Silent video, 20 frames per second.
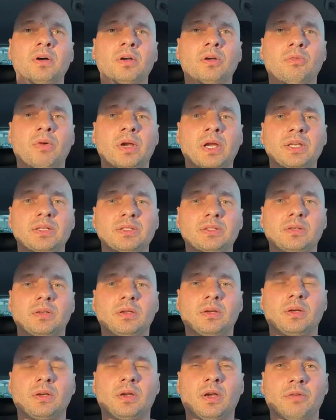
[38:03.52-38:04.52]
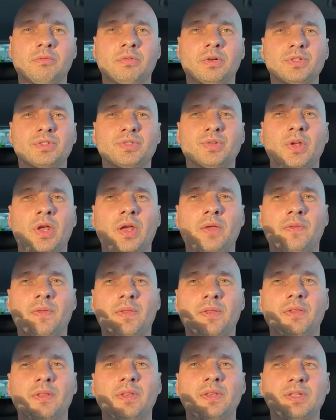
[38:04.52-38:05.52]
a great coverage. So yeah,
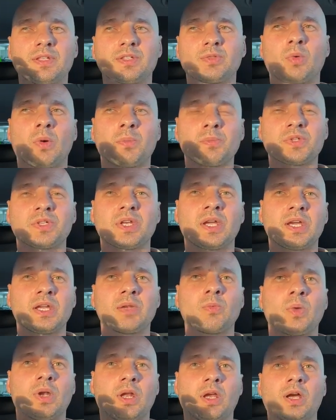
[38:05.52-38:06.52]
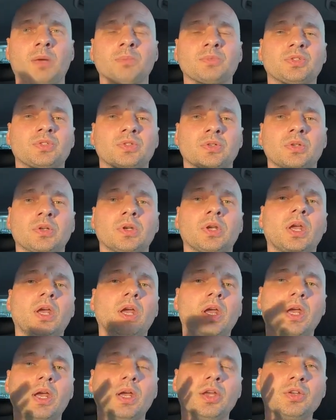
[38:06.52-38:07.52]
this is what I'm saying. When it comes to
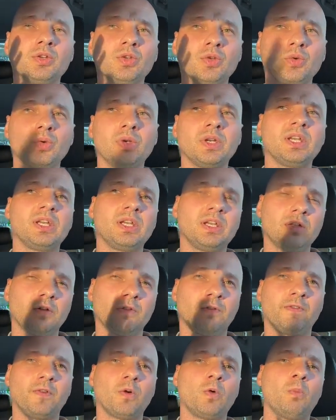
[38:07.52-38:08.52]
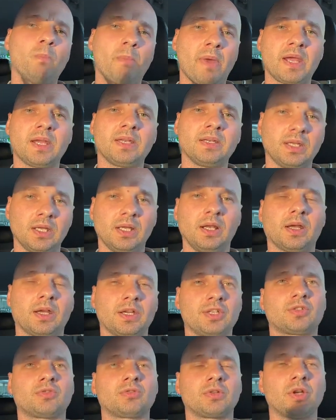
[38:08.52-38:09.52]
you need full main dealer
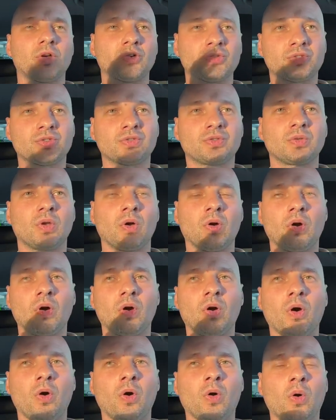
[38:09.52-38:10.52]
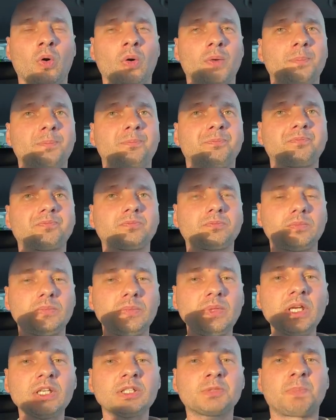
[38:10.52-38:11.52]
history or
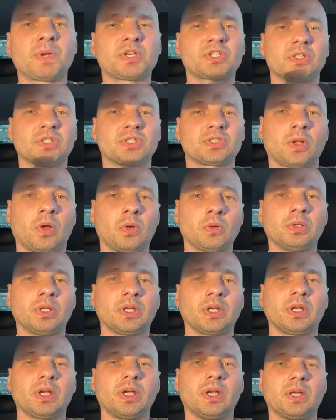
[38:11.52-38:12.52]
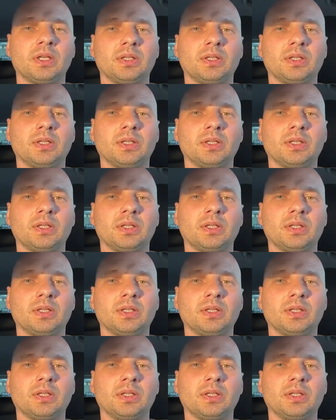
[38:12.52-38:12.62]
specialist only.